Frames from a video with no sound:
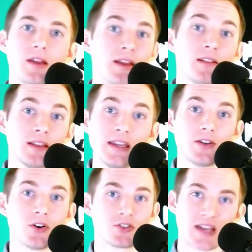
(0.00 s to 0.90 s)

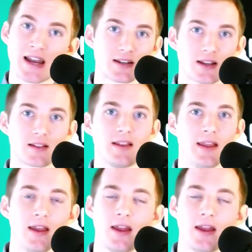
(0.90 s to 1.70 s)
illegal technically,